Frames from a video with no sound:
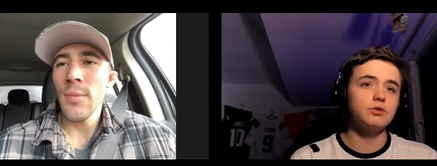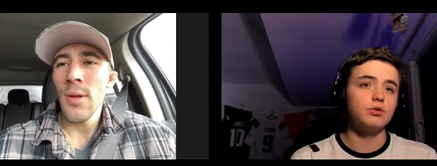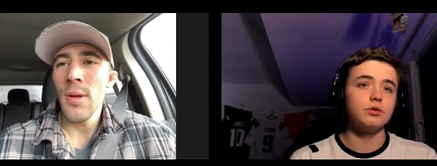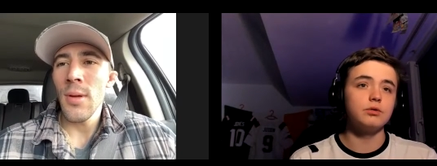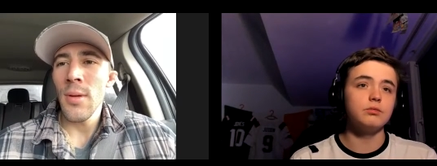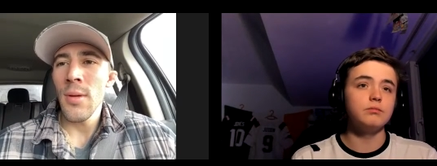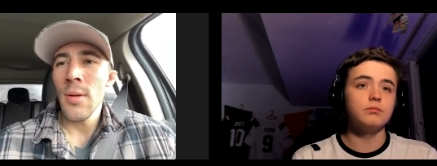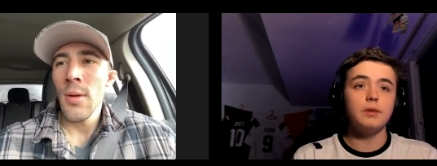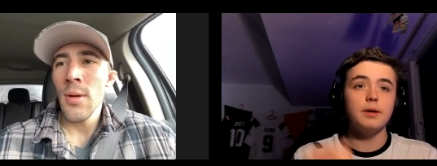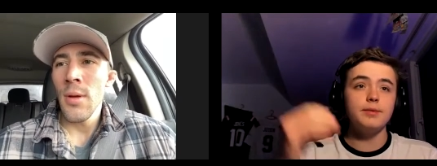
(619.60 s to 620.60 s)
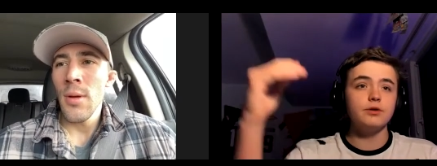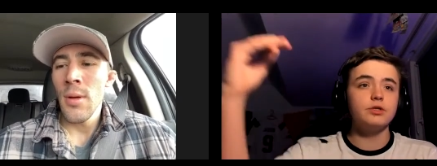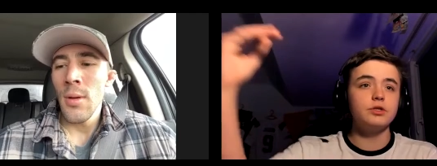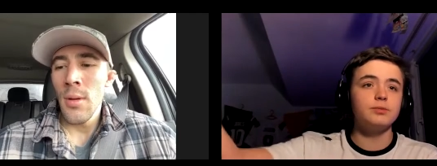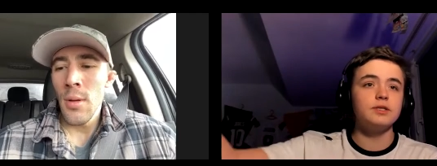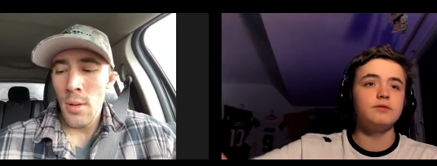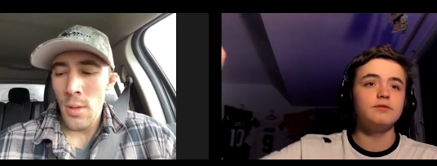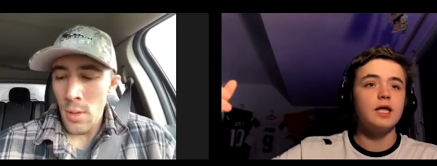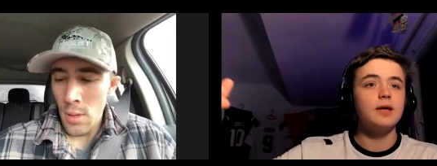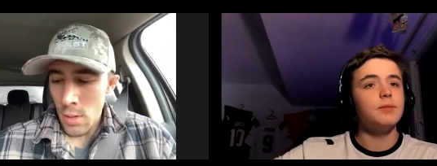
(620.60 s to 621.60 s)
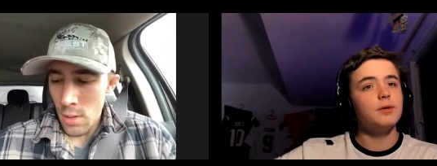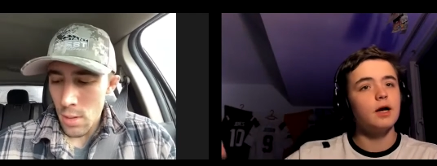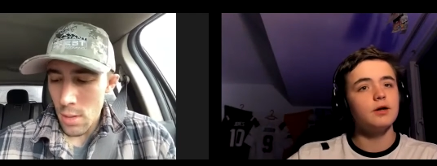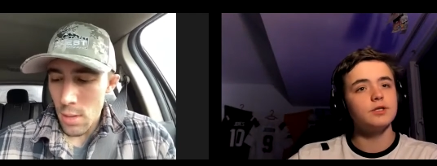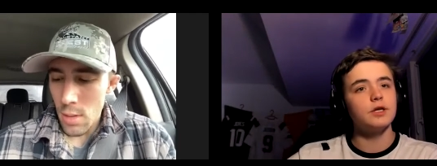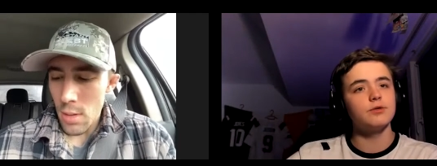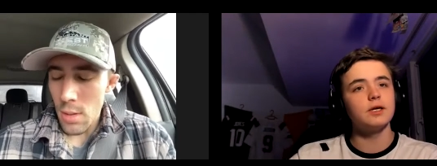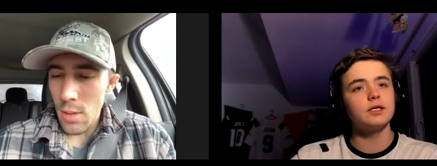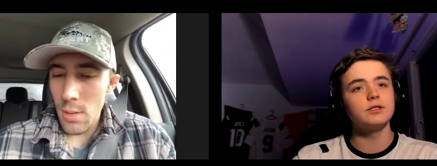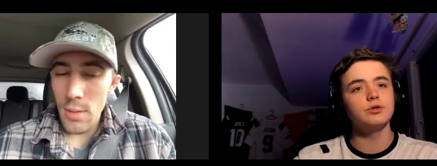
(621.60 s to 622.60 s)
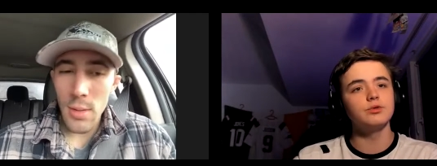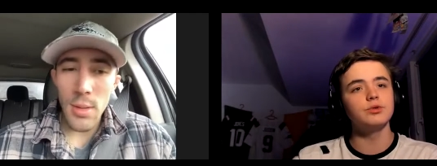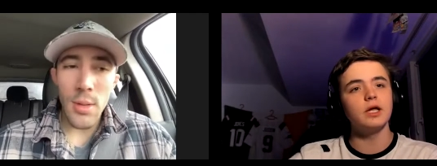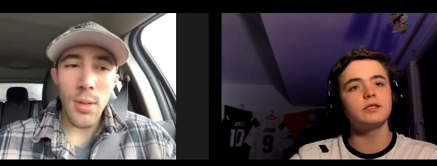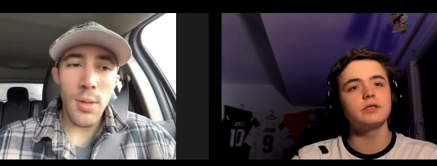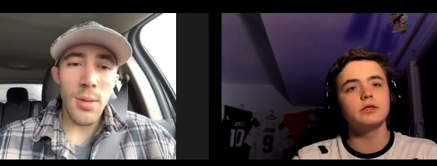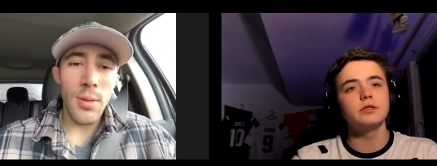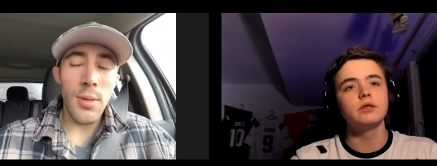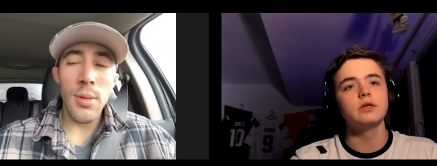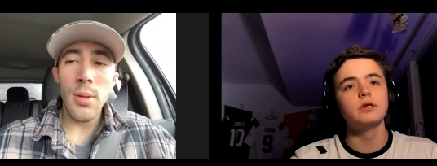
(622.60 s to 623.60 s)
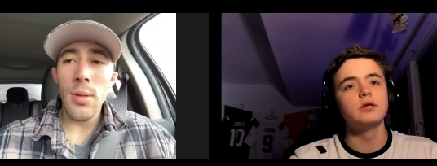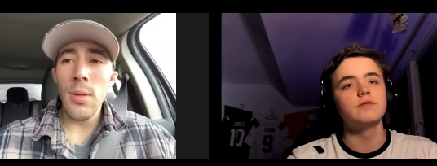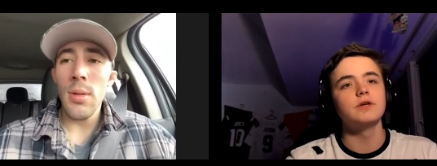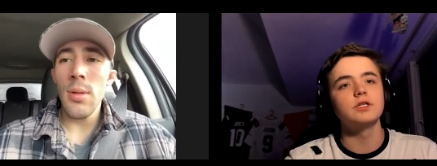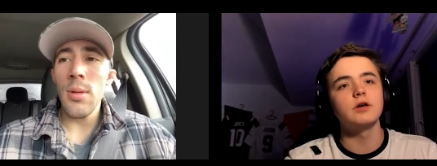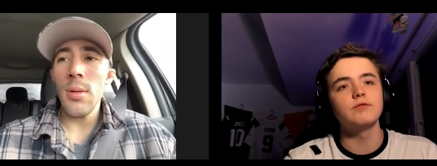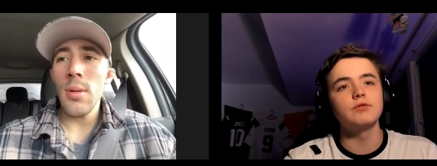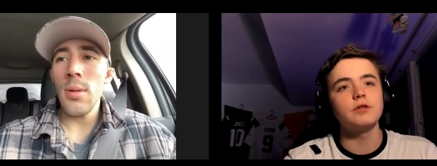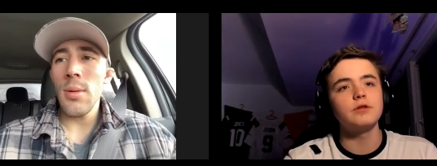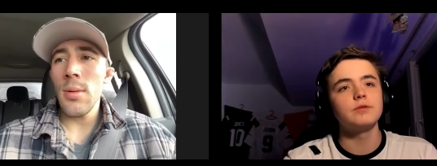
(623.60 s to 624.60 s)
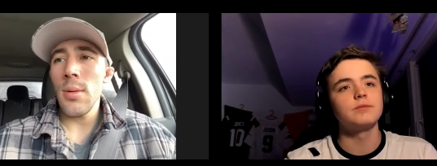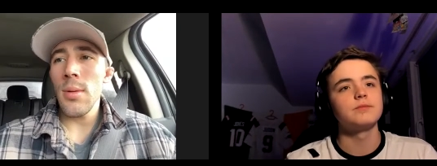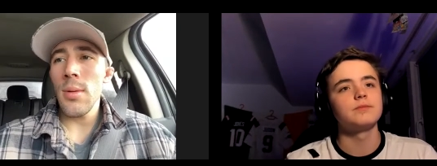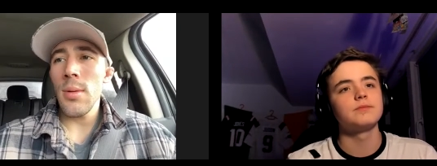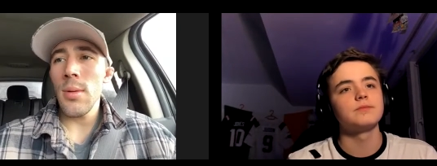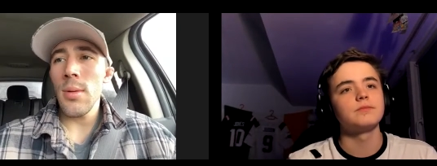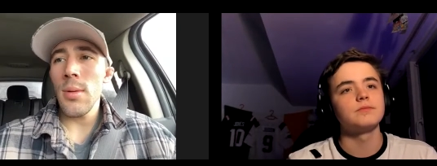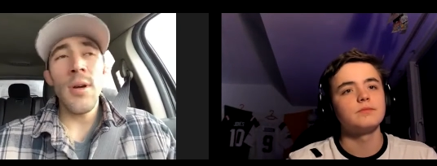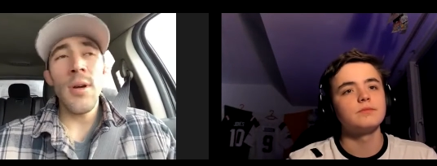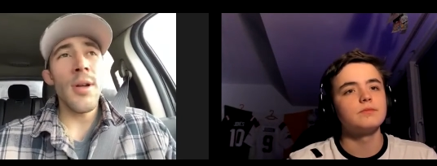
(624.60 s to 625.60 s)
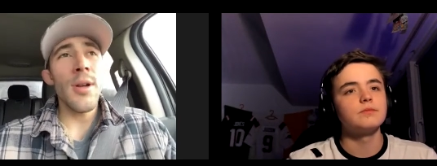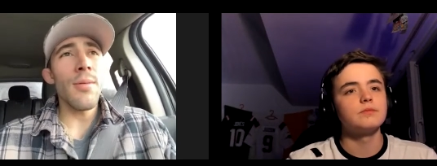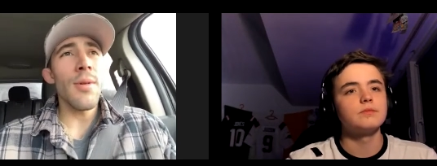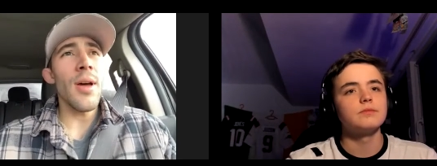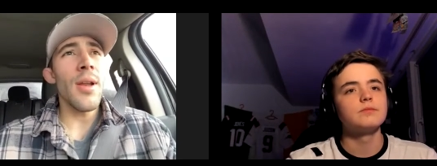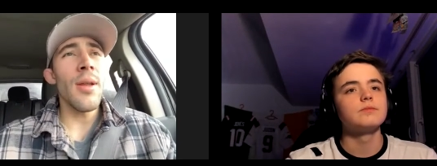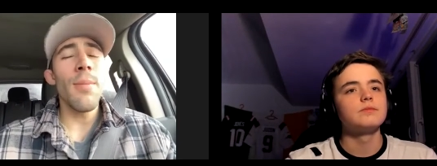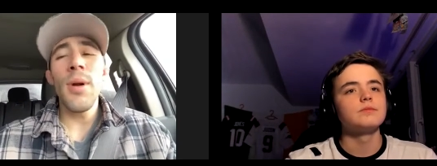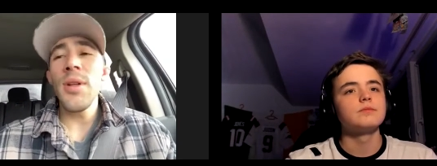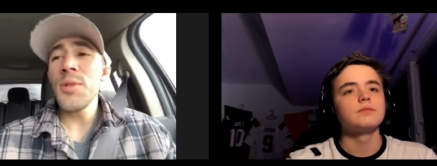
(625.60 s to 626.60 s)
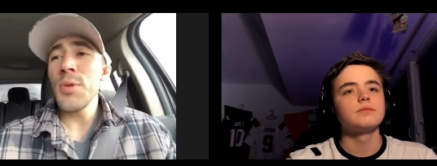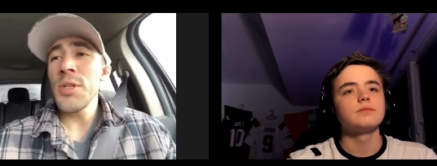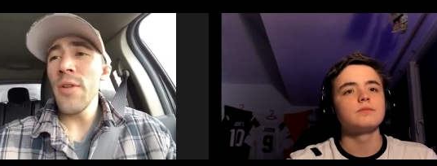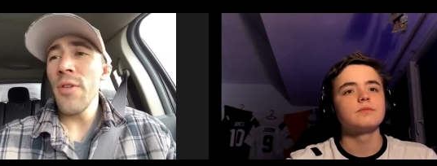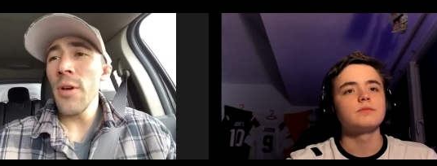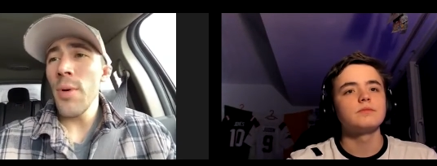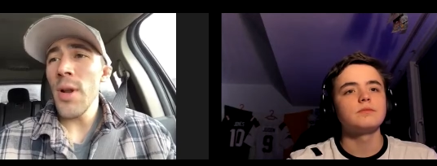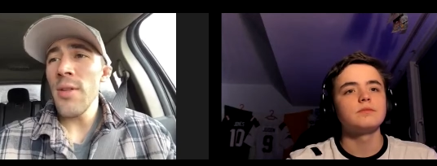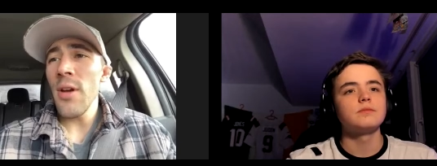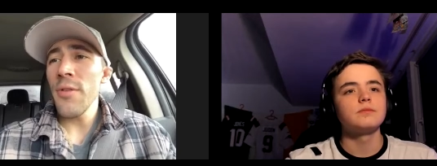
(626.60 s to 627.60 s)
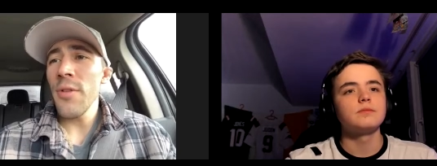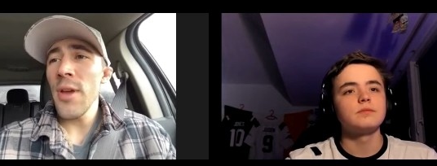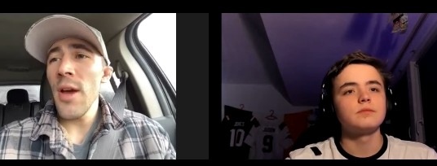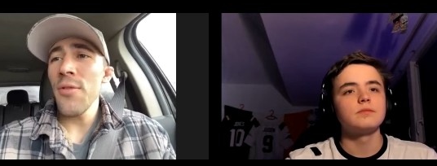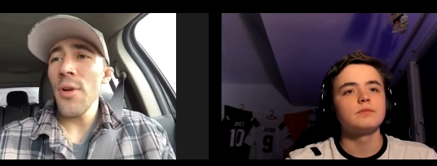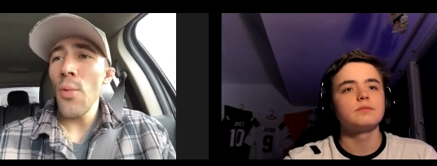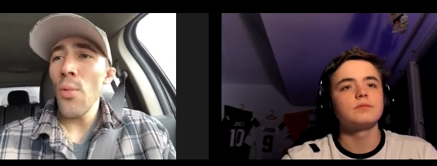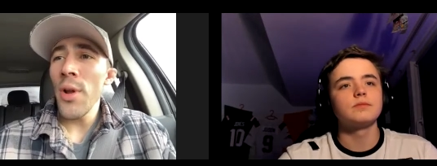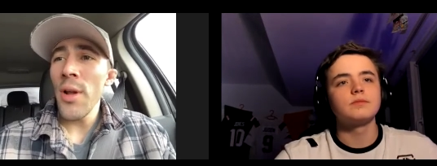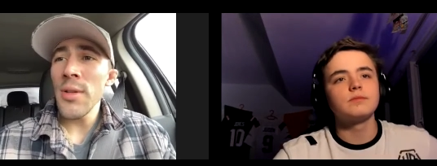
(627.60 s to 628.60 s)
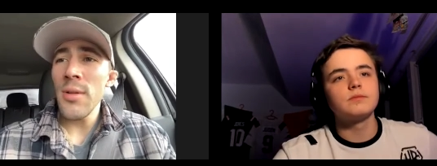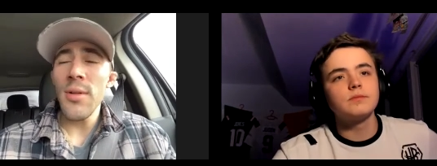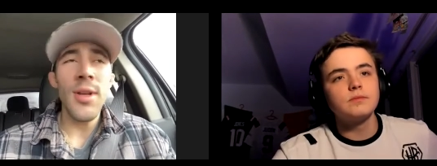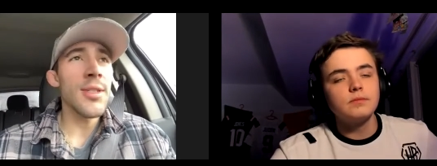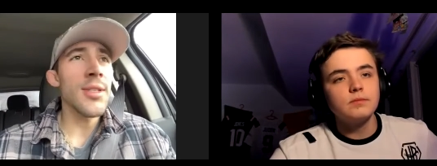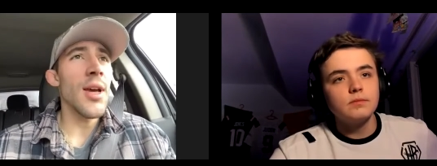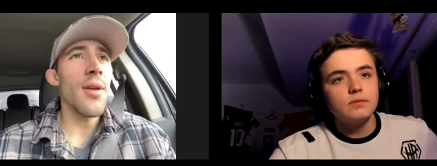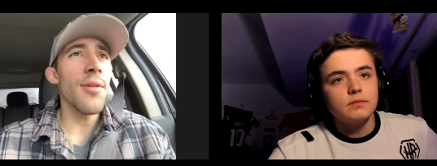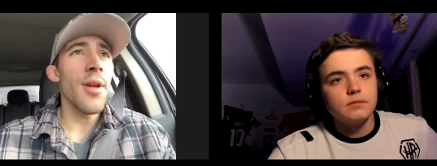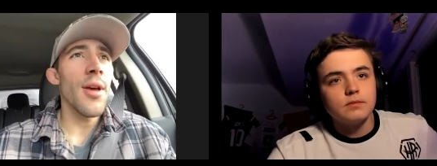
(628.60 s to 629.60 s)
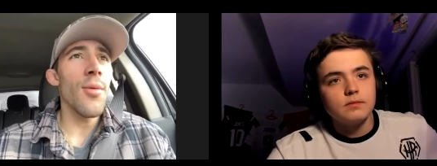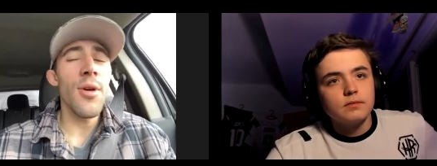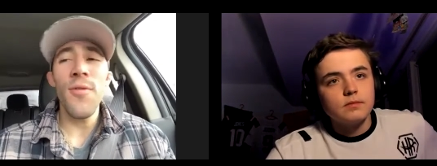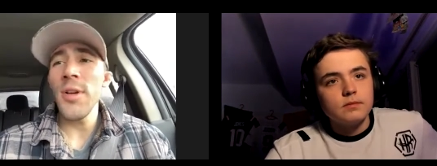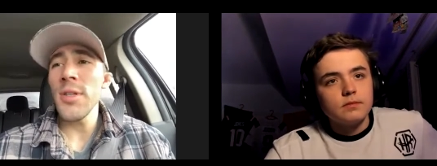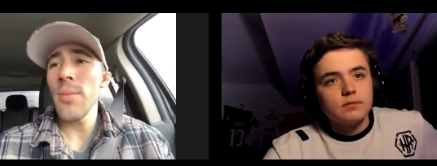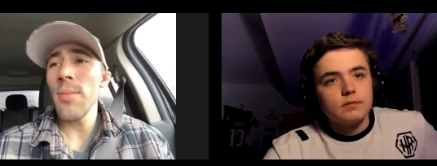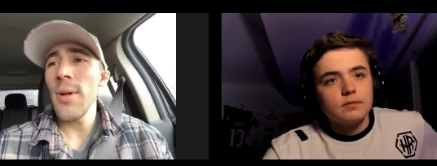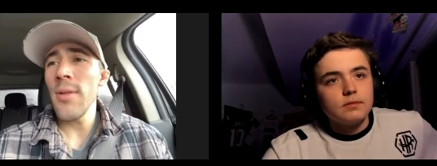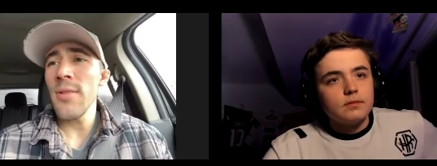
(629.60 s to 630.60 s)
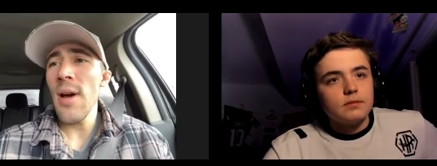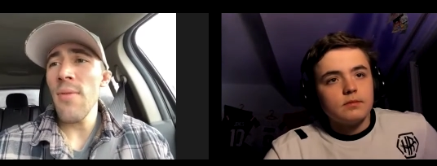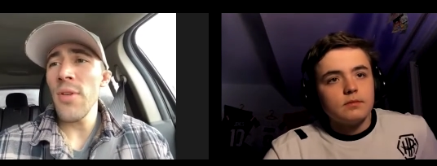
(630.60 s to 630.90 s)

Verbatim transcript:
Speaker 1: or maybe there is a specific name maybe outside the rankings you would like to face off with.
Speaker 2: Uh, I don't got anybody specific, but I definitely after I win on next Saturday, I want to fight somebody in the top